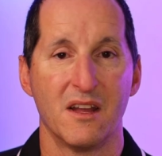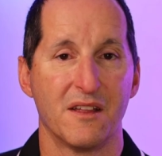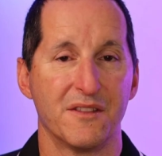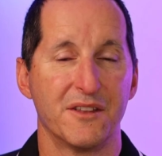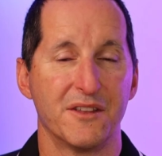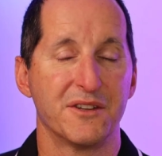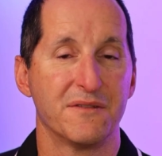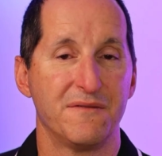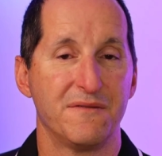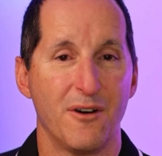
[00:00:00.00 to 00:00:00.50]

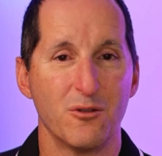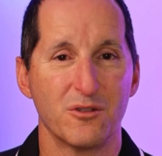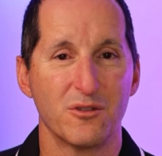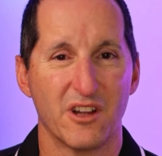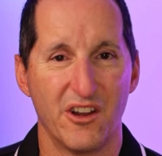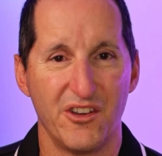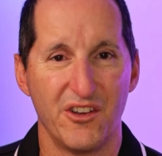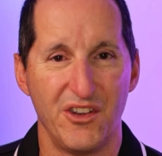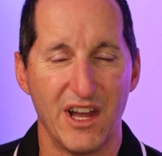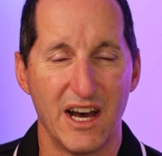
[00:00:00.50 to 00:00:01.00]
The default
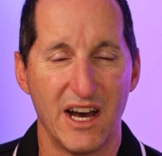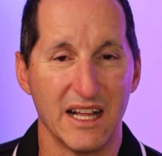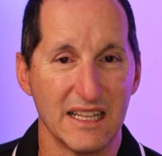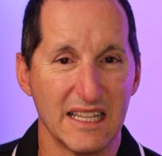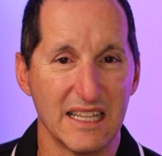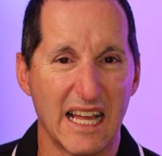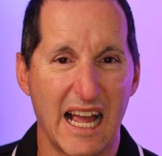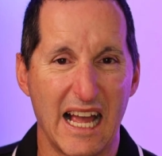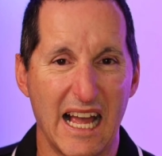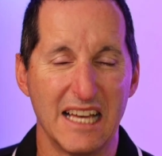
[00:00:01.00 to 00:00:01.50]
on
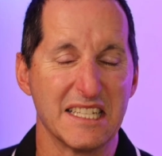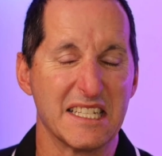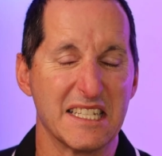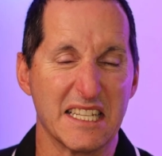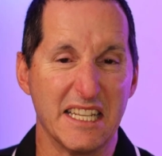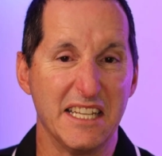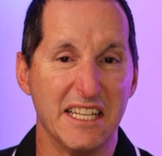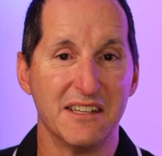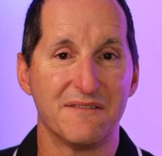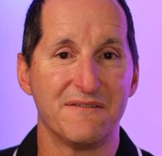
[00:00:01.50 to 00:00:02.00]
null has
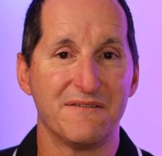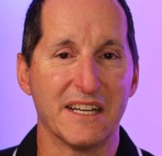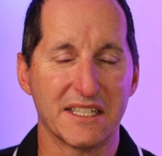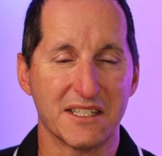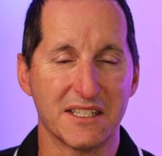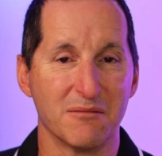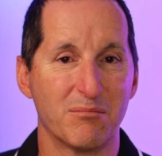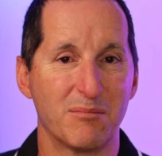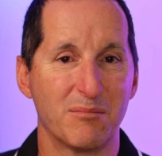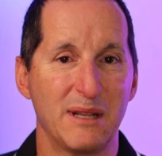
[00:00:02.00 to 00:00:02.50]
in effect
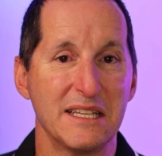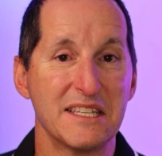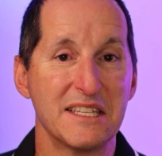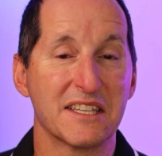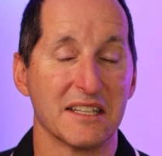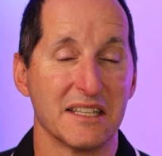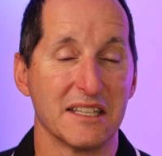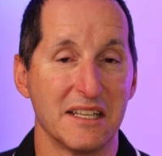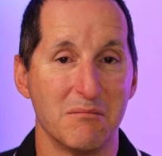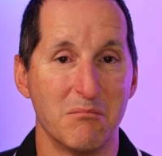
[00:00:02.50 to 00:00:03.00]

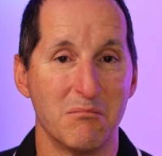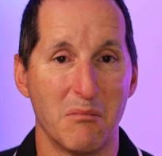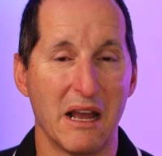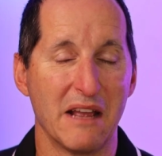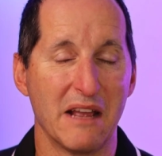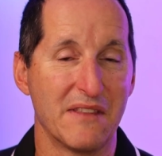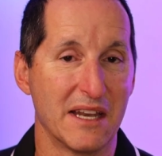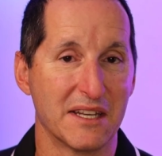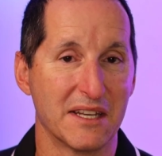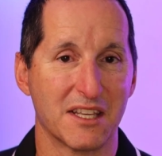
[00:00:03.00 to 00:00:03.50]
implicitly
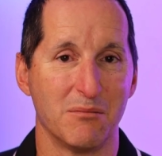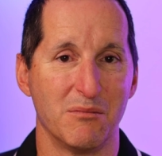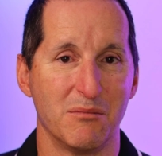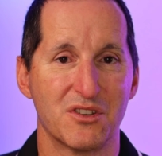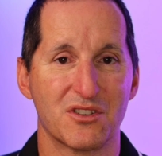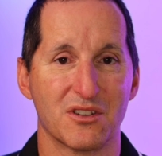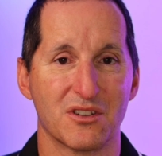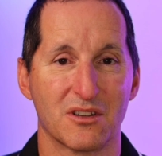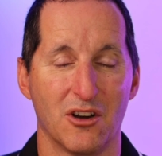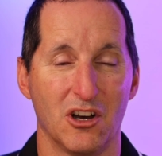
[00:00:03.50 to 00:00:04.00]
made that
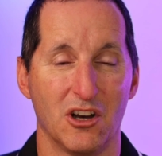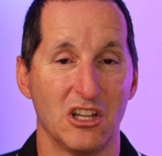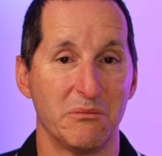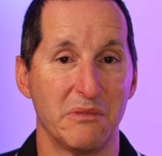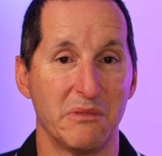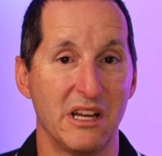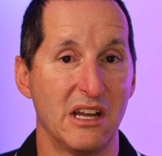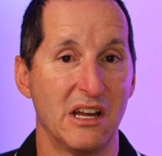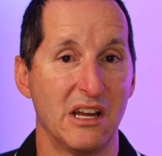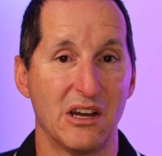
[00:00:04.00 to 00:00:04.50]
commission
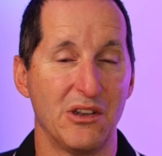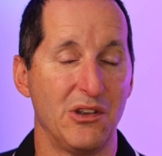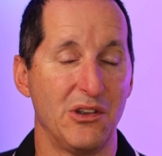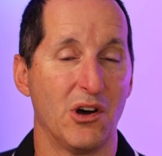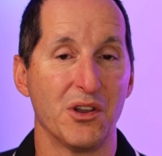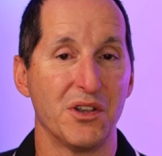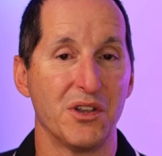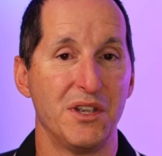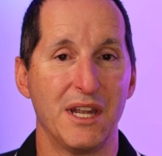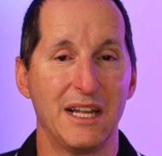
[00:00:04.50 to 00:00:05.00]
column
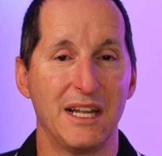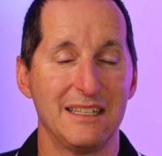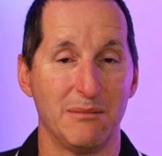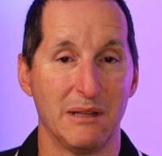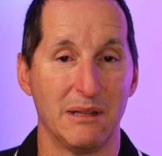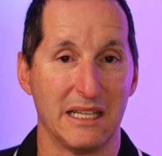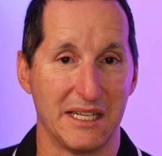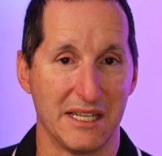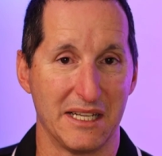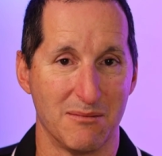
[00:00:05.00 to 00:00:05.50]
not
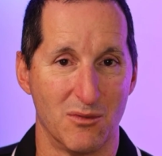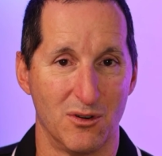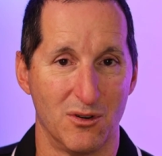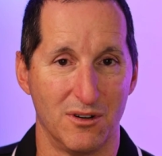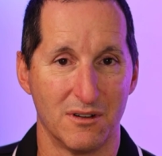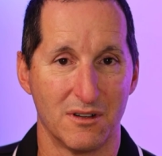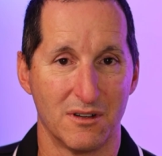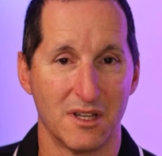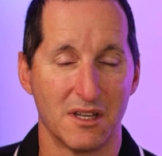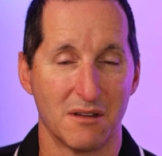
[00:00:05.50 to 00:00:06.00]
nullable
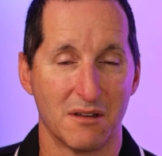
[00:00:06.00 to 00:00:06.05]
anymore